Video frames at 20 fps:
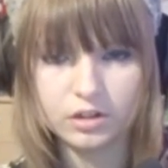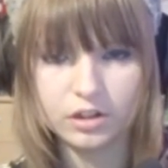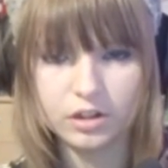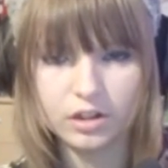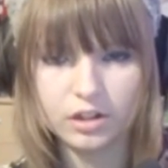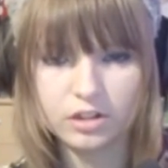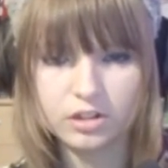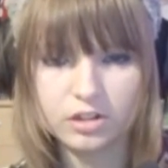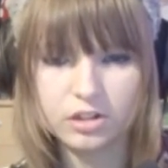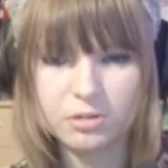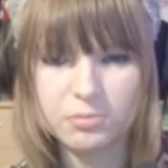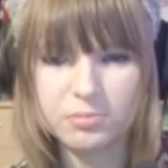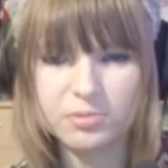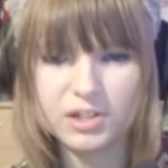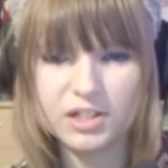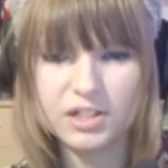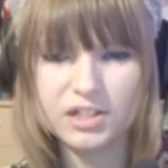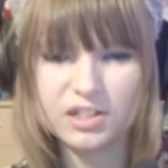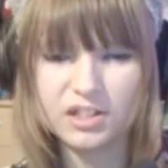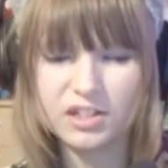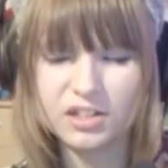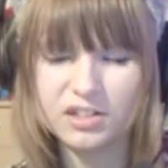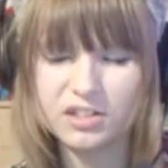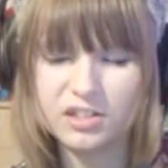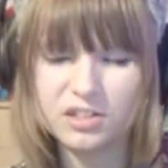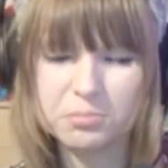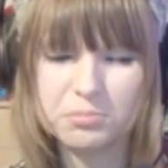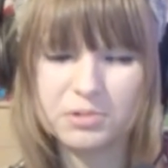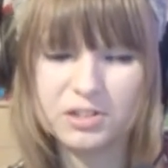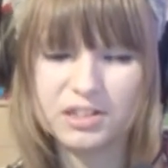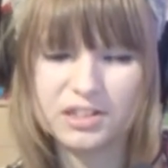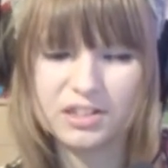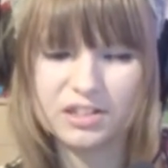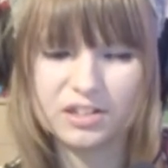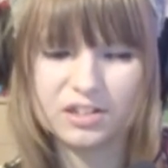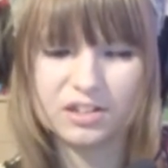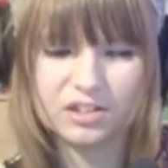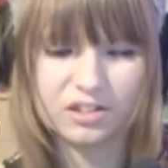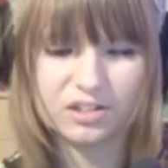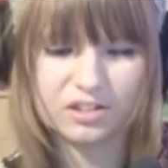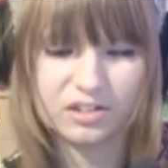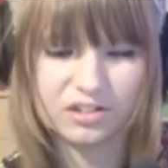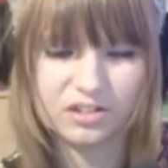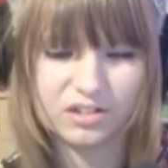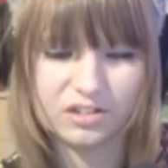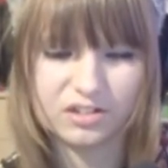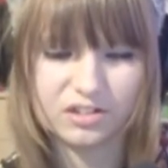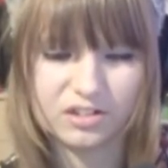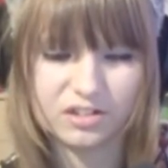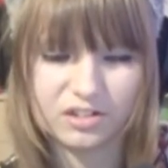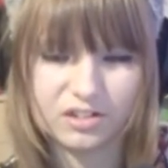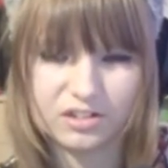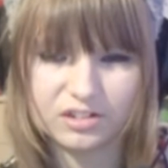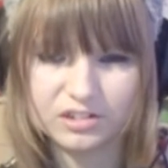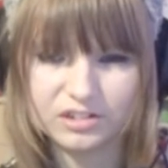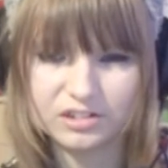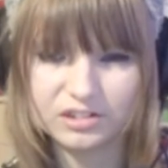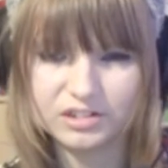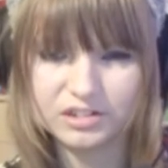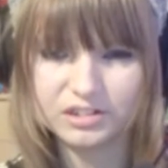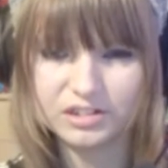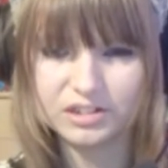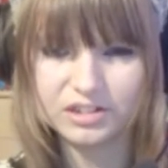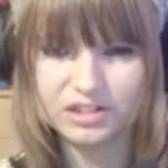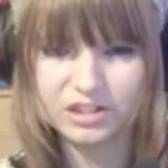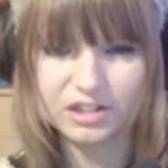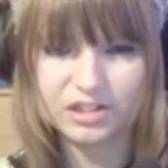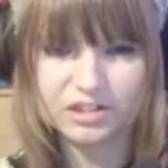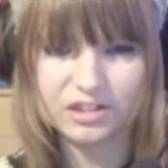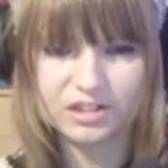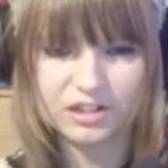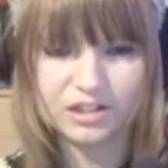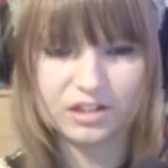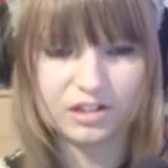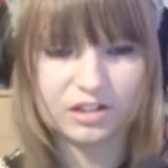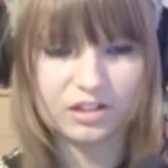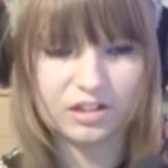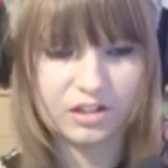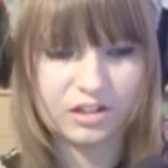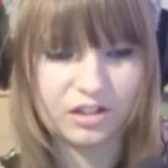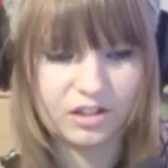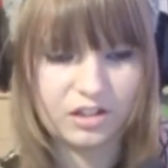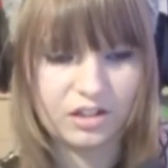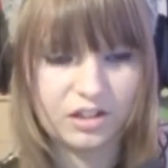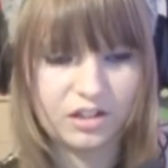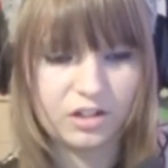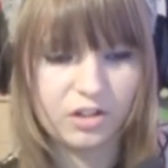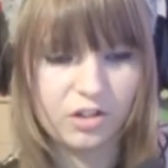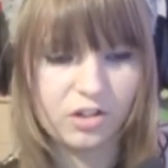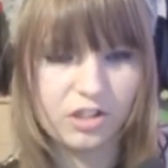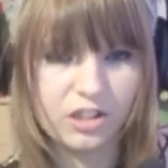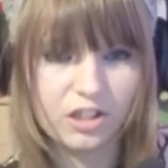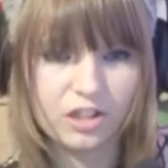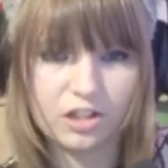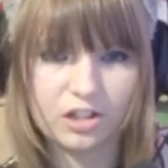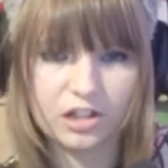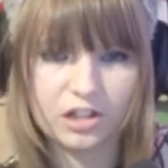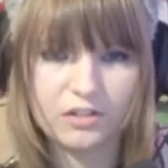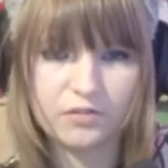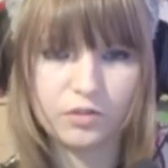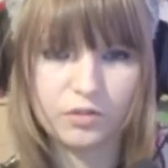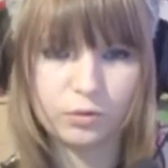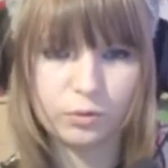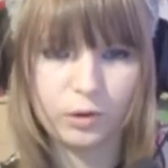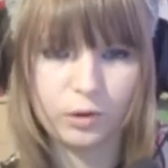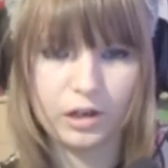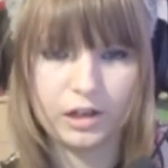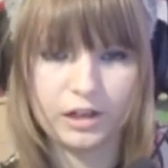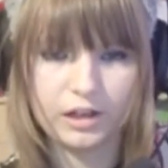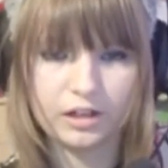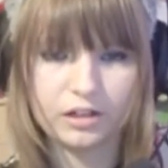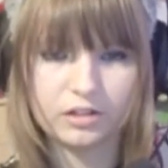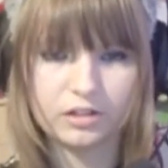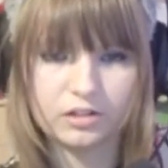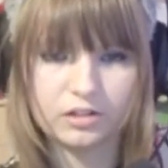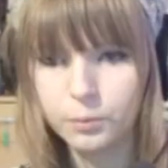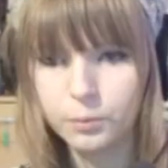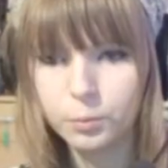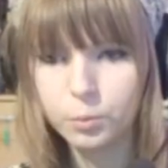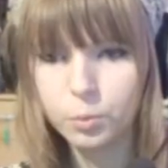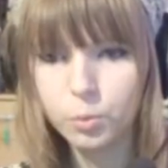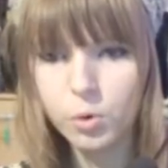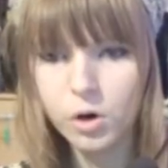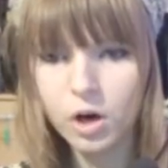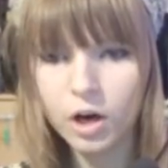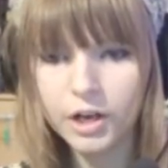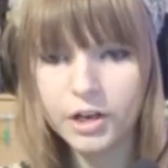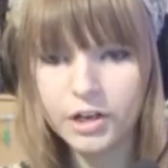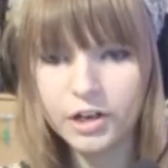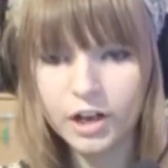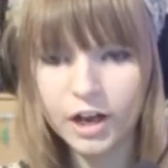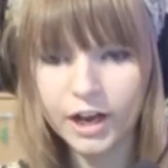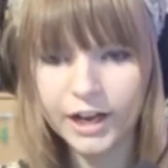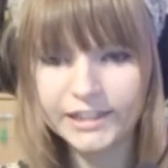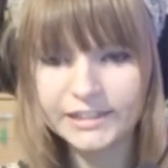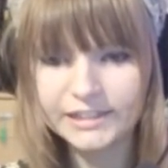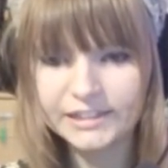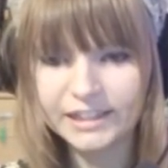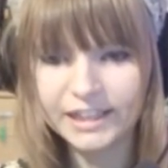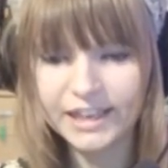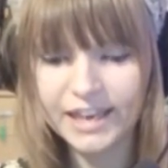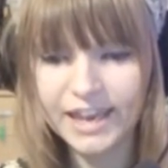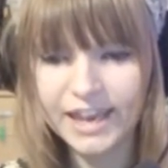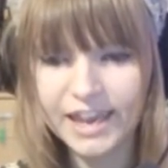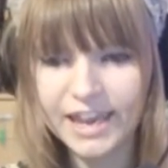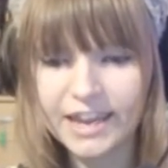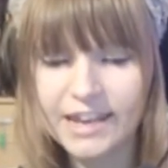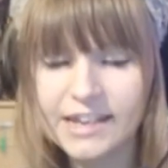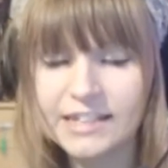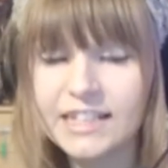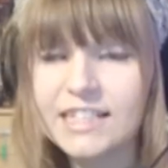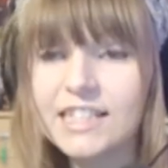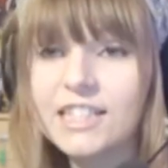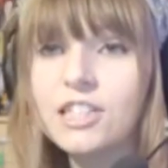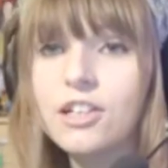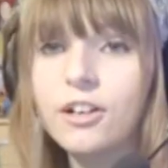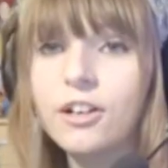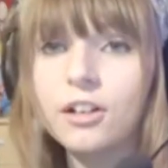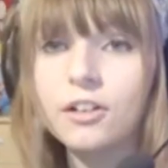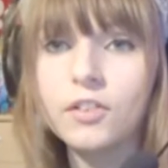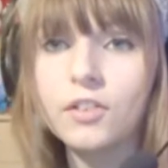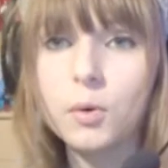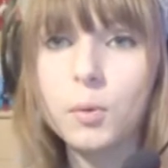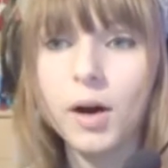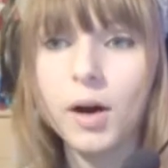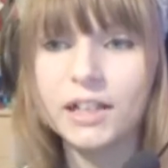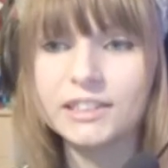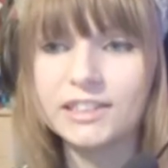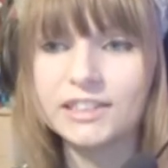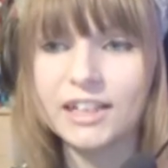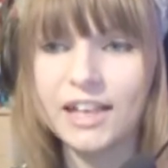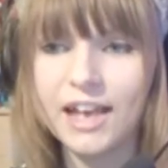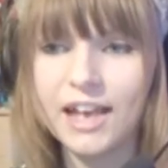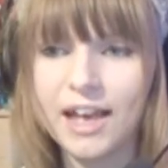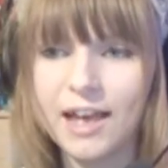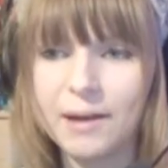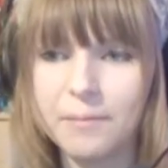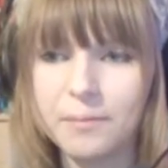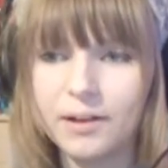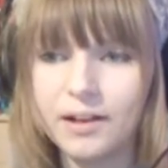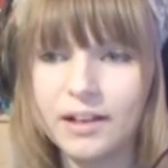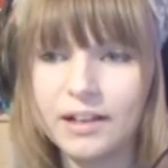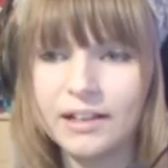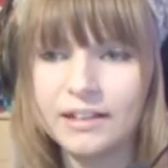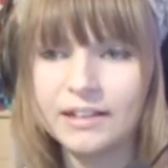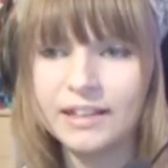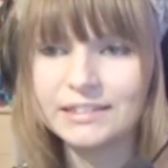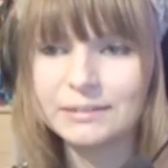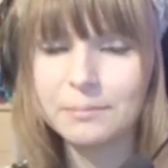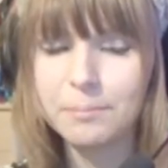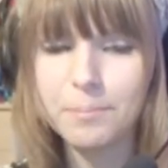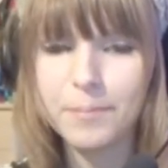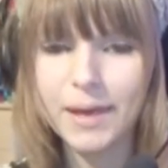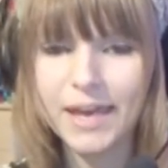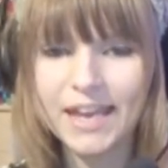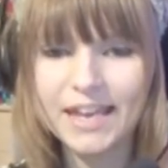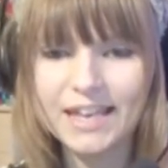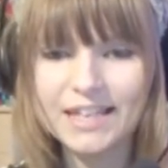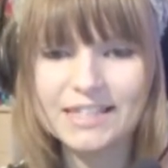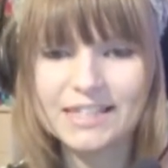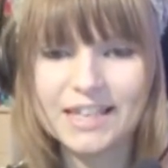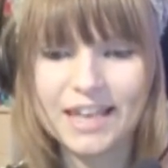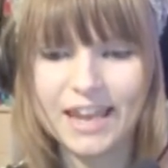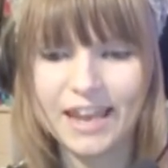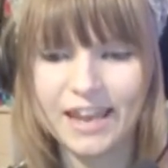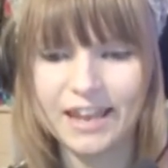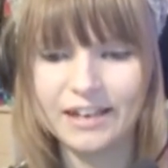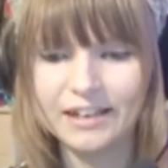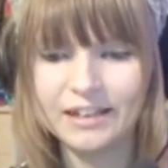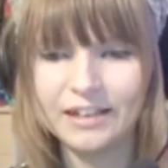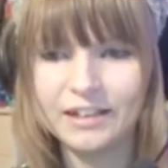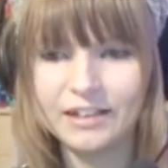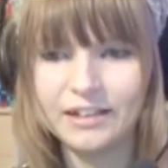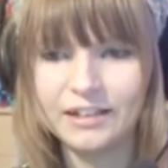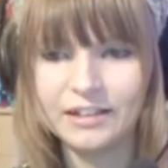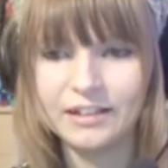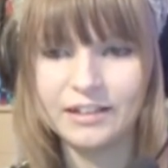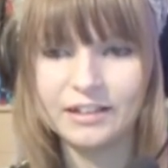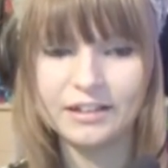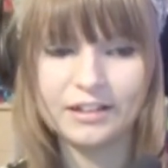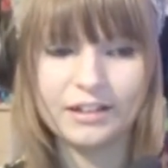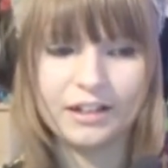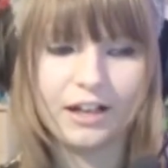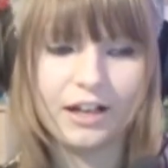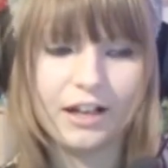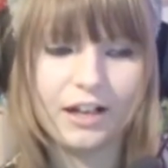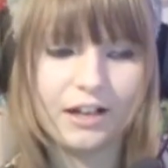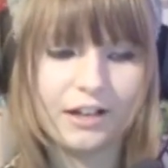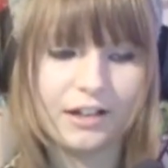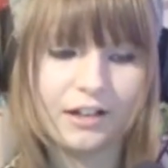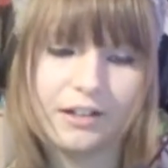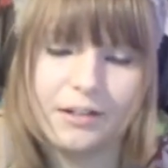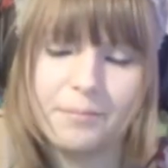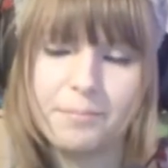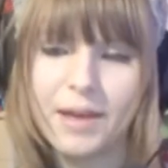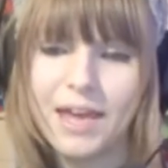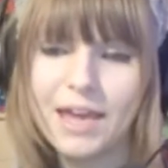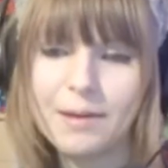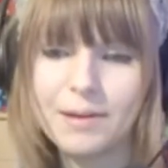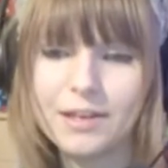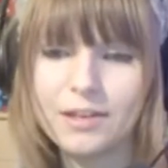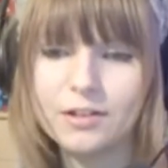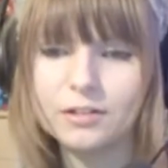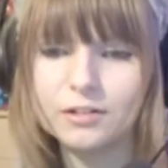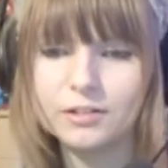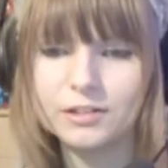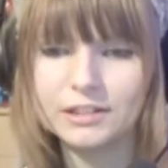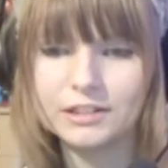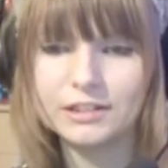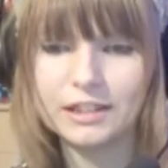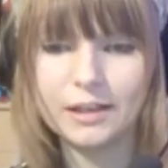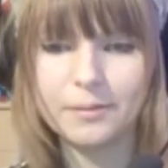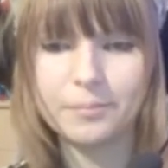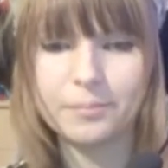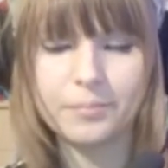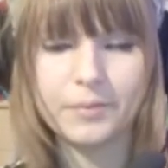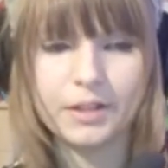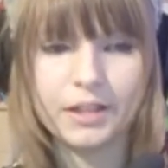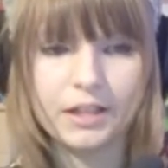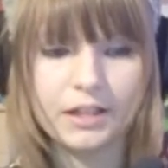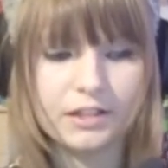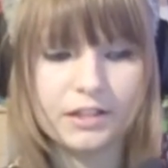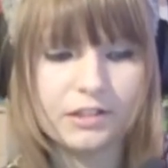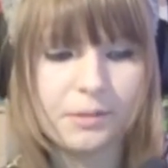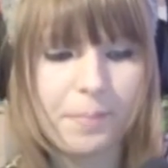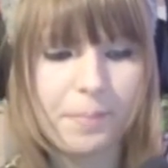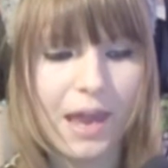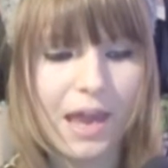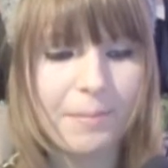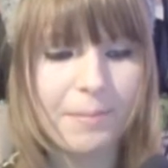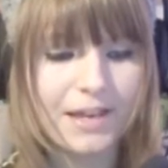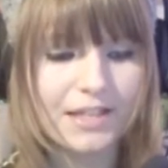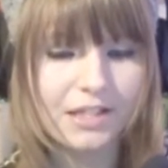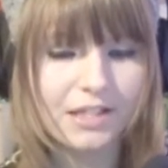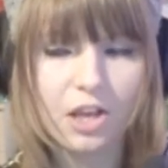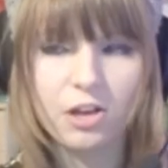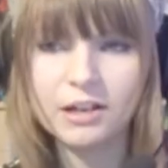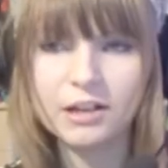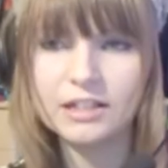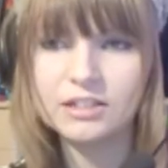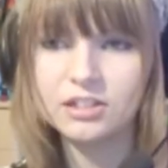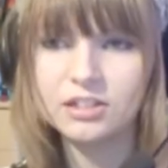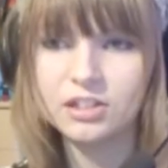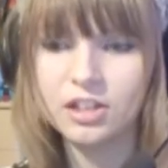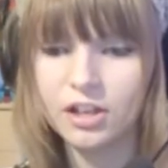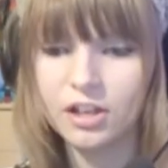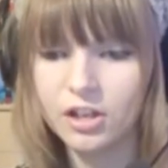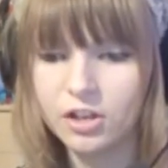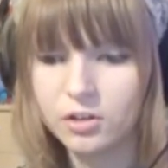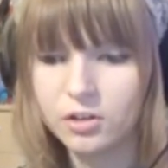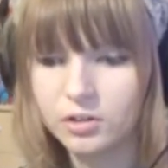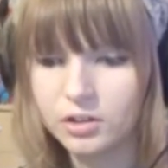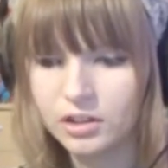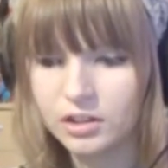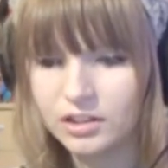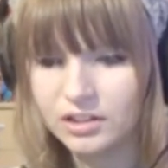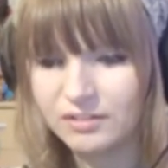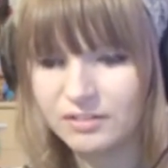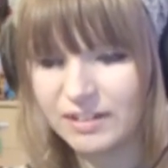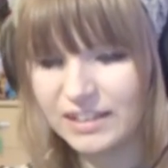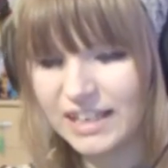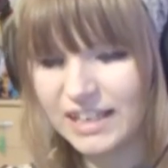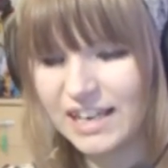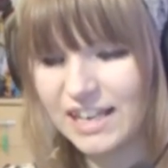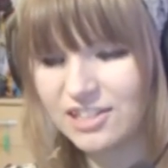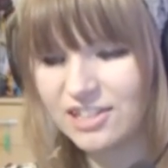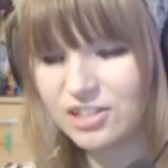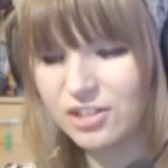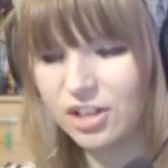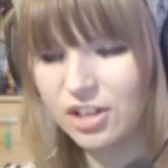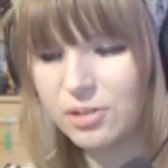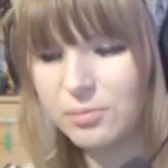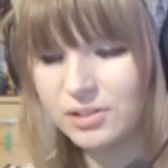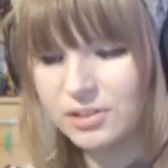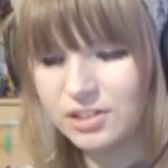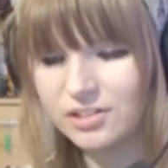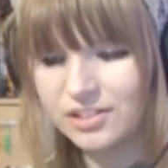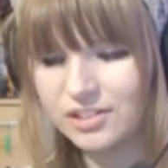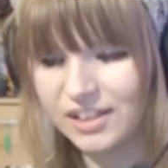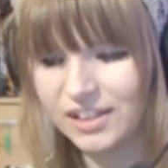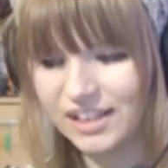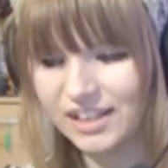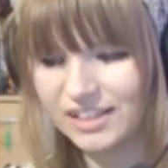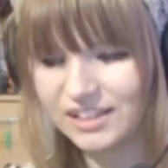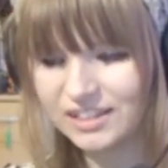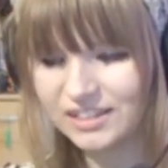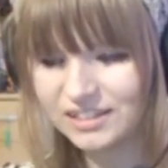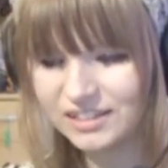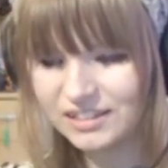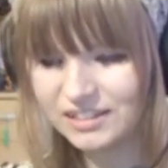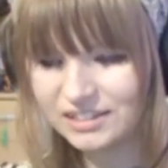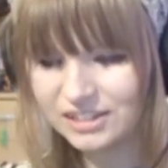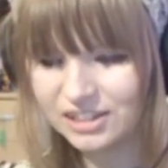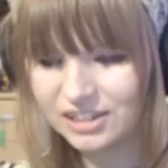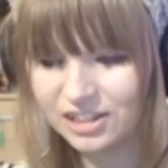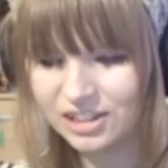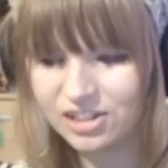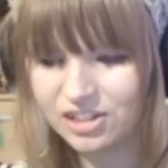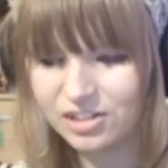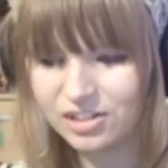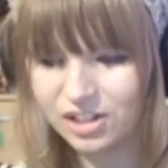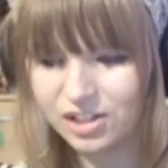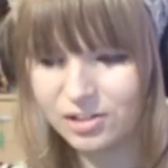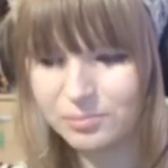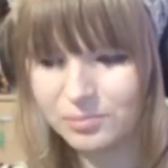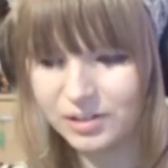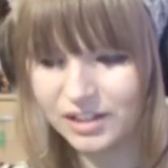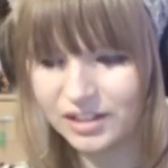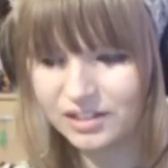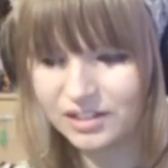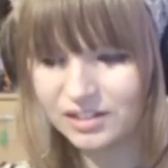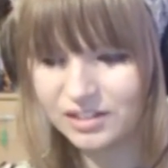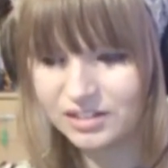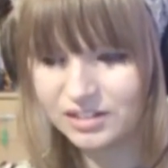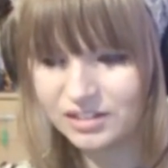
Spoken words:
Oh, someone... Oh, disgusting. Lucy, you can clean the toilet. What a nice kid! He's doing all the washing up. That's amazing! Oh, Baby, you're awesome. So Baby's going to go... Well, they need to do homework, don't they? So they're going to do homework.